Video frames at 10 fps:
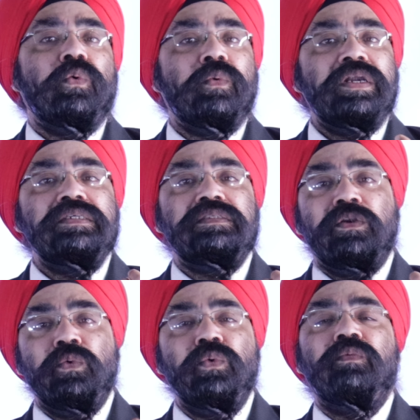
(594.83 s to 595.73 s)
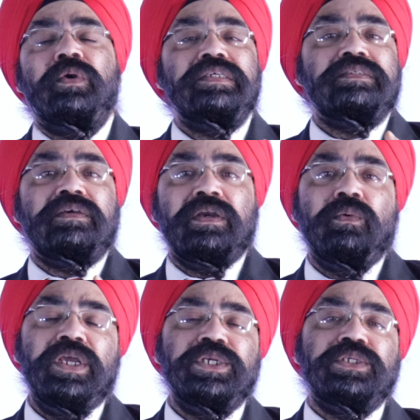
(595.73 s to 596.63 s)
what is the rule, what is the
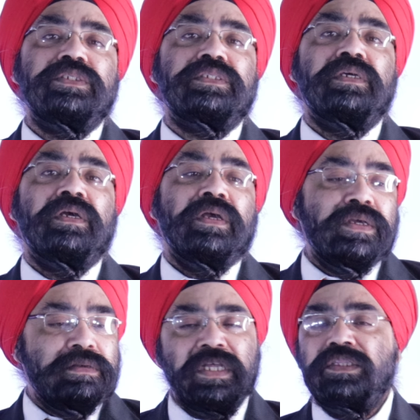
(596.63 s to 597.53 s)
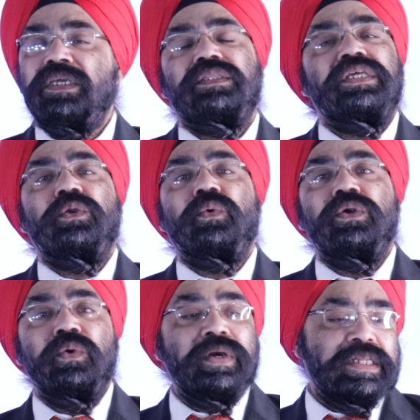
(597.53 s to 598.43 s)
regulations, nothing. They
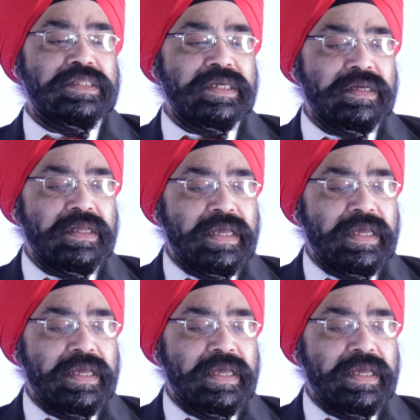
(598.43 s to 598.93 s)
don't know anything.